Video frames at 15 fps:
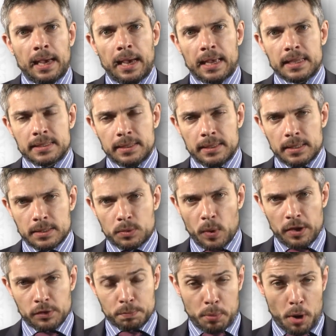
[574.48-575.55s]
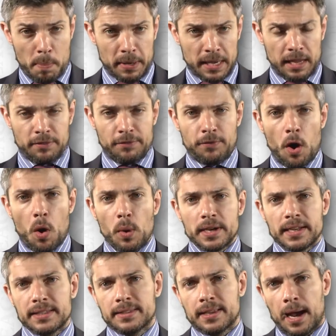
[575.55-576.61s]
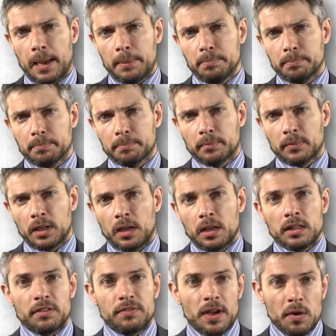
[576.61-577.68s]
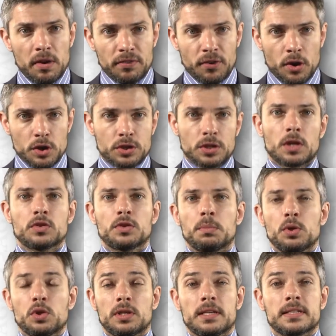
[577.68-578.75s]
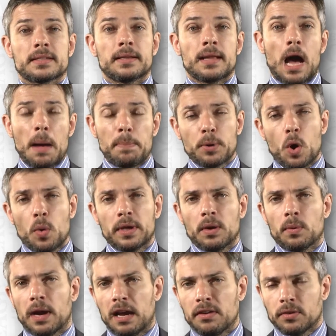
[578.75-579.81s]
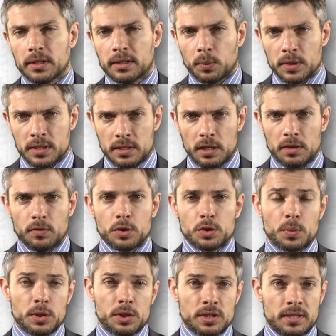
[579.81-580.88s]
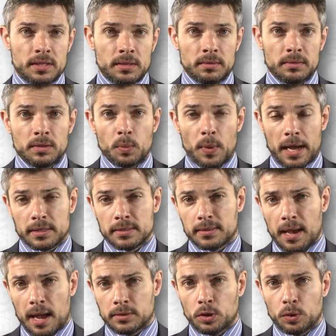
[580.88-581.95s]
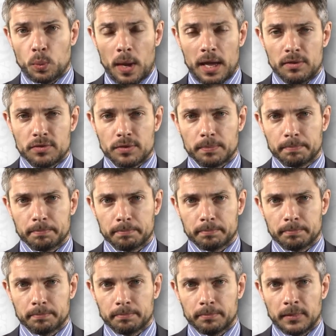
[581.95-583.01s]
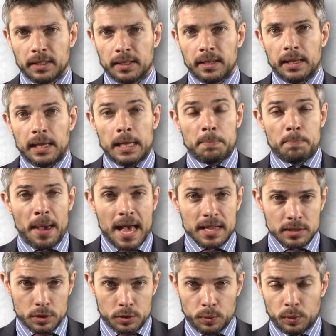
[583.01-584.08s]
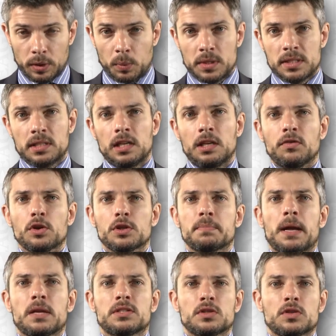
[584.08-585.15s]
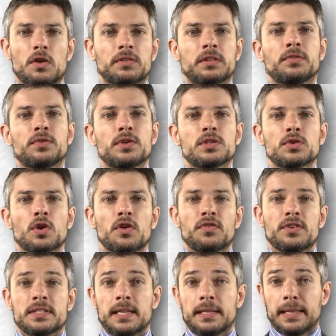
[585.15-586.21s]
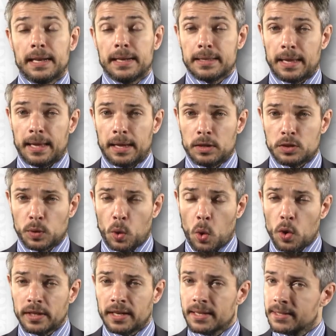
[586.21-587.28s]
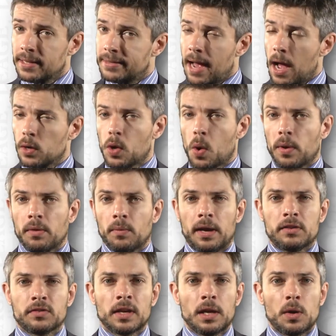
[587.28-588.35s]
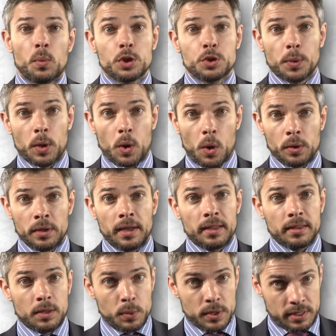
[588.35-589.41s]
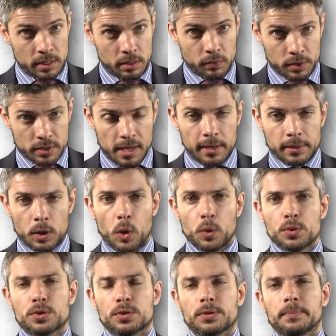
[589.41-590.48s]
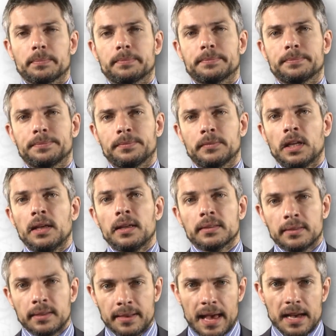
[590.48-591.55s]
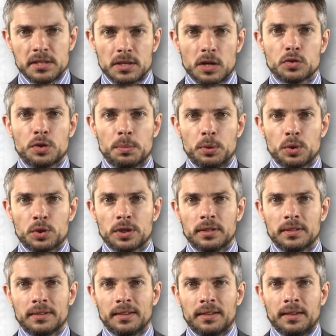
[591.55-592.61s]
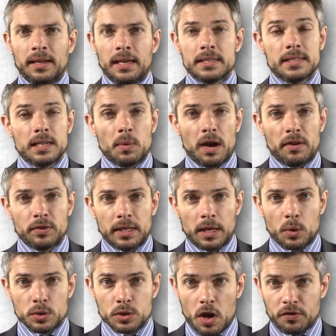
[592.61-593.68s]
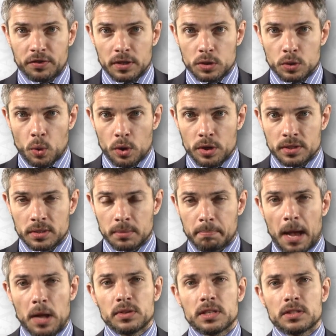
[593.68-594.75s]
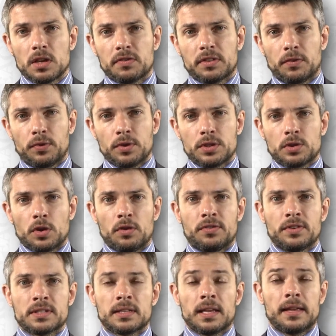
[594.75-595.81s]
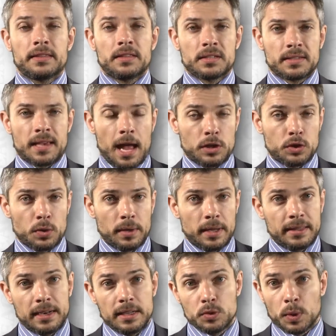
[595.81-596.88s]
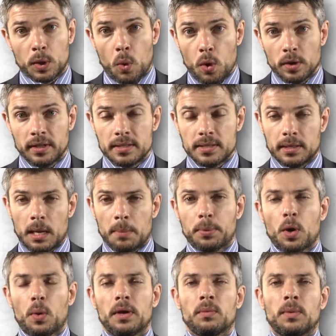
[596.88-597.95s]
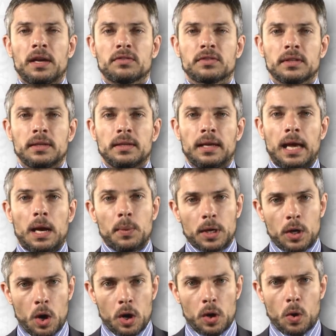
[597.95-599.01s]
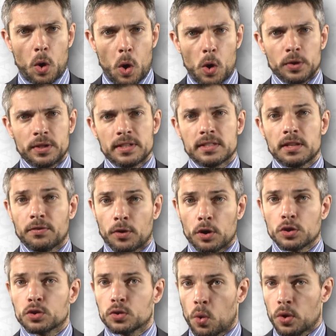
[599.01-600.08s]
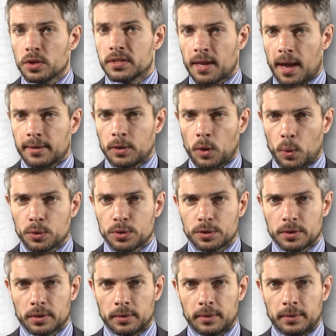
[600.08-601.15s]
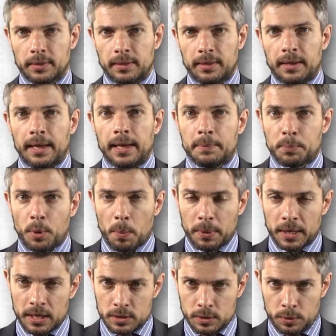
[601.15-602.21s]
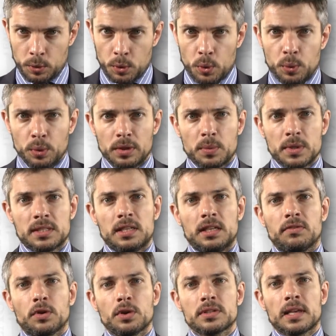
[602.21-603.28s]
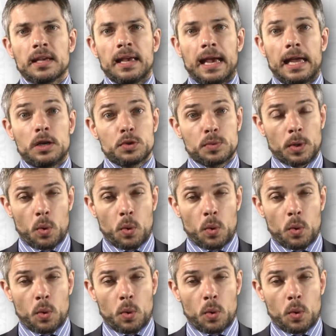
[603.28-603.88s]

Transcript: As these waves propagate forward in time, the very first contribution is an upgoing arrival at the receivers, which is the direct scattered wave. It passes through the receivers, bounces off the free surface, and then it is recorded as a downgoing wave, which we call the receiver side ghost. The next contribution is the arrival that goes off the source, bounces off the free surface, the scatterer, and then is recorded as an upgoing wave. And we ca call this the first source side ghost. It propagates through the receivers and is